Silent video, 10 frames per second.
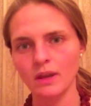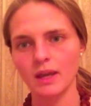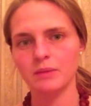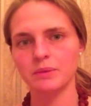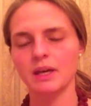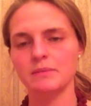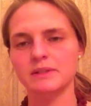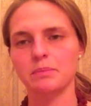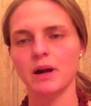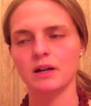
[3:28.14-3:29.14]
It
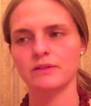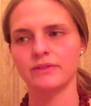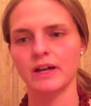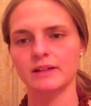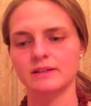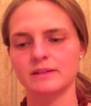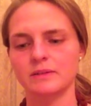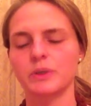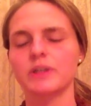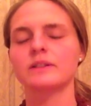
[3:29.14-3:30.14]
becomes a part of us.
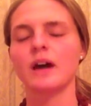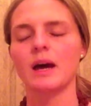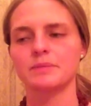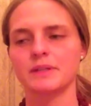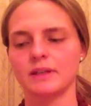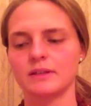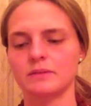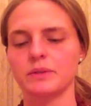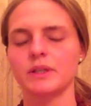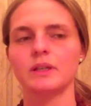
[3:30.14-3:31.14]
We adopt
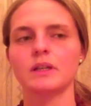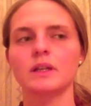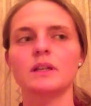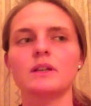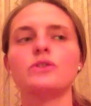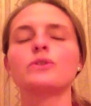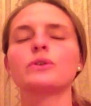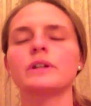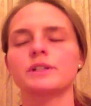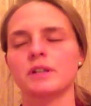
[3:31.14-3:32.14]
it. We
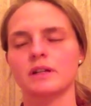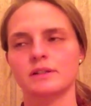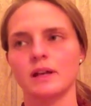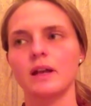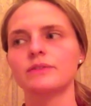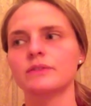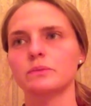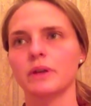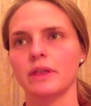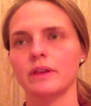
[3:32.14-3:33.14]
nourish ourselves
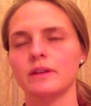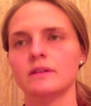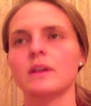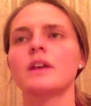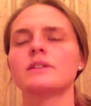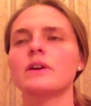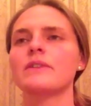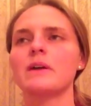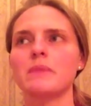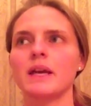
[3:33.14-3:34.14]
with it. So if
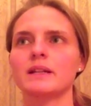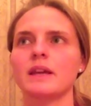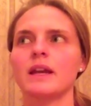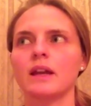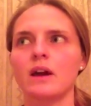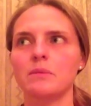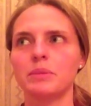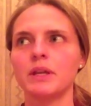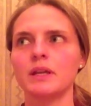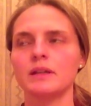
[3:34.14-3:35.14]
I'm meditating on
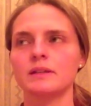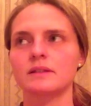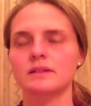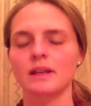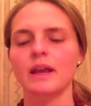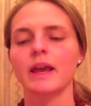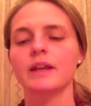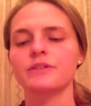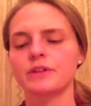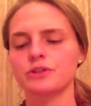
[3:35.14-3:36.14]
peace
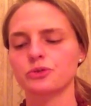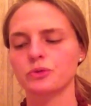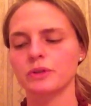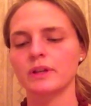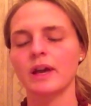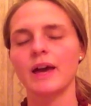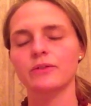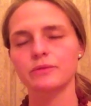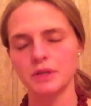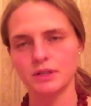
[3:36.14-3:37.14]
and eventually I
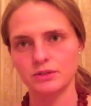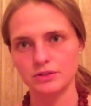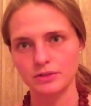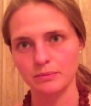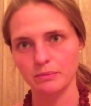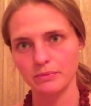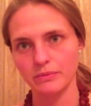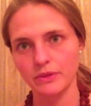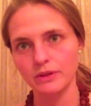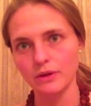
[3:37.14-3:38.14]
reach
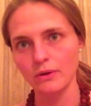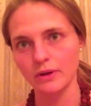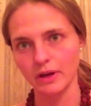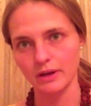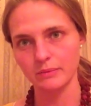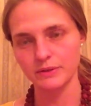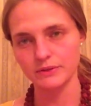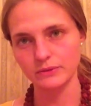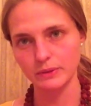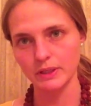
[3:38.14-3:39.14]
the yoga
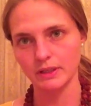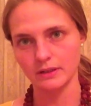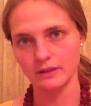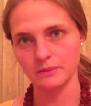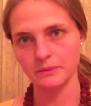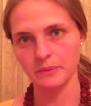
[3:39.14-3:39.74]
between